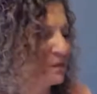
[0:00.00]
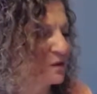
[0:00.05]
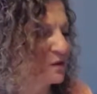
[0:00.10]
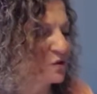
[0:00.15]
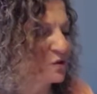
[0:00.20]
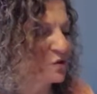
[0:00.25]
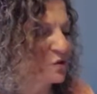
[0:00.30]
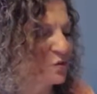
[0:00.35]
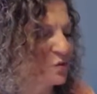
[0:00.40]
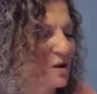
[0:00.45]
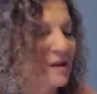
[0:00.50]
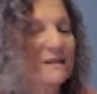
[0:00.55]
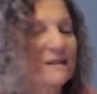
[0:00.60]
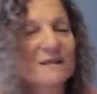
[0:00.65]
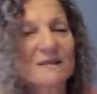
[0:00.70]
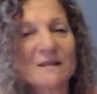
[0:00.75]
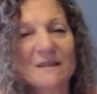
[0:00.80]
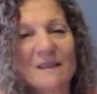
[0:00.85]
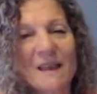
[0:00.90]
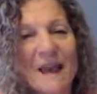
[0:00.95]

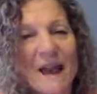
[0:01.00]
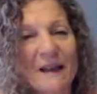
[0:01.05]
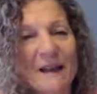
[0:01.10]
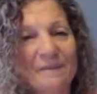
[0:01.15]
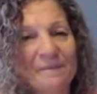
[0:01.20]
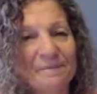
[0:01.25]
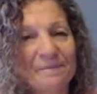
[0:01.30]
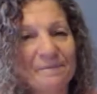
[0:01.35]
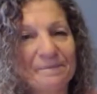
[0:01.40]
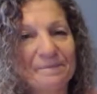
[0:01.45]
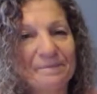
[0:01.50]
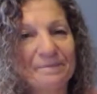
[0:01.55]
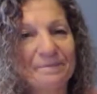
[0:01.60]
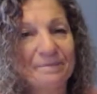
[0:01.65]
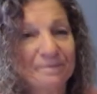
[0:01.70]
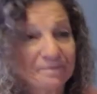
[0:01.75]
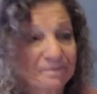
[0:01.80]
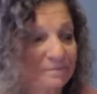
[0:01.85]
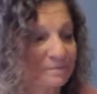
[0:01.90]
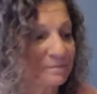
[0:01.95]
trust in that.
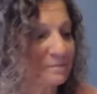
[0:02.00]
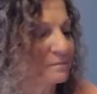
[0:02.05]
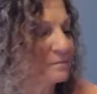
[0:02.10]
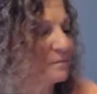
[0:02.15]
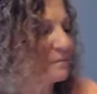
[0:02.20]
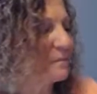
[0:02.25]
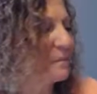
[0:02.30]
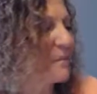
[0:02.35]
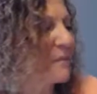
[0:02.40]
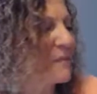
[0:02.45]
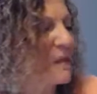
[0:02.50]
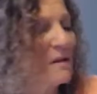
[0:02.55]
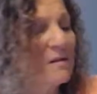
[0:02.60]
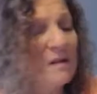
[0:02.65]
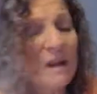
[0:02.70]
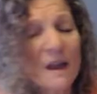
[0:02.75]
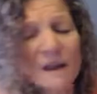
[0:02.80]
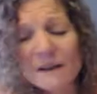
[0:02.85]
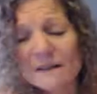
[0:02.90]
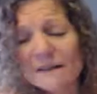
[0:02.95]

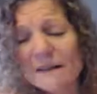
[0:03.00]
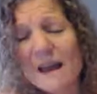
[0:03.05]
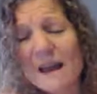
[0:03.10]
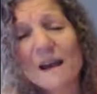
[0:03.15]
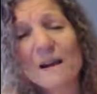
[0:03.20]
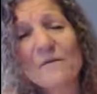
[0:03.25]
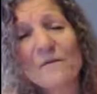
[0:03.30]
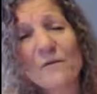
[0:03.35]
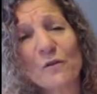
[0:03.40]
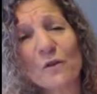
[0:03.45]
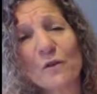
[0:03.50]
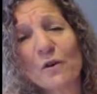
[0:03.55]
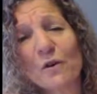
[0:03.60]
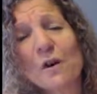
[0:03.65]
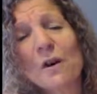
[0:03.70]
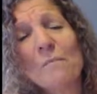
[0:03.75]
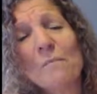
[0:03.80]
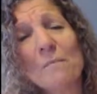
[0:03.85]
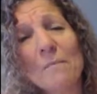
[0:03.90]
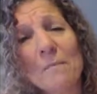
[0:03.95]
Okay, now
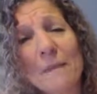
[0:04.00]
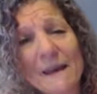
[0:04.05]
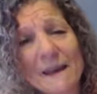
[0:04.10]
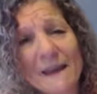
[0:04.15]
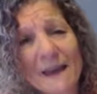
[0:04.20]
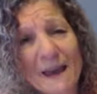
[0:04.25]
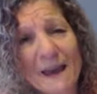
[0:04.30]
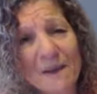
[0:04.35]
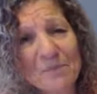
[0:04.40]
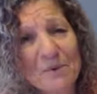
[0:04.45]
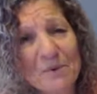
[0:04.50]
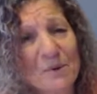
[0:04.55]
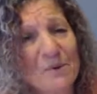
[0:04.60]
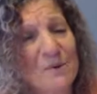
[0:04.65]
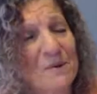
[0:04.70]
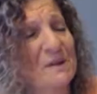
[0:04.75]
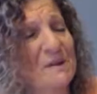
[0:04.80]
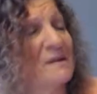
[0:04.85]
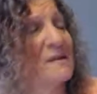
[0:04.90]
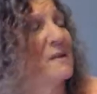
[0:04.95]
for my
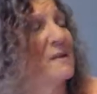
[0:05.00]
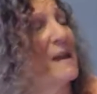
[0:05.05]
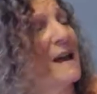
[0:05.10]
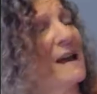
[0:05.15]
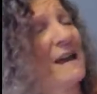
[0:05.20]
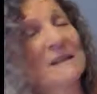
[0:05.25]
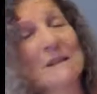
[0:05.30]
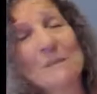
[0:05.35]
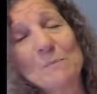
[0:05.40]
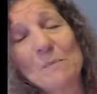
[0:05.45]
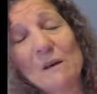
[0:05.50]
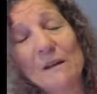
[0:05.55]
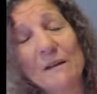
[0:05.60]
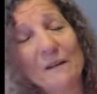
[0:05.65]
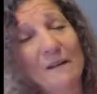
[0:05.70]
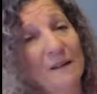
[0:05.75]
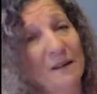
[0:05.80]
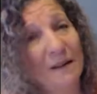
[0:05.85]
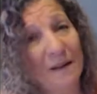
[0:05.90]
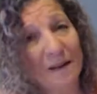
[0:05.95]
Capricorns, last but
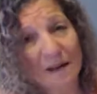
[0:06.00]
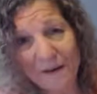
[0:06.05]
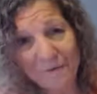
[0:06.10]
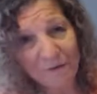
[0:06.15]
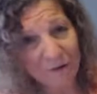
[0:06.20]
never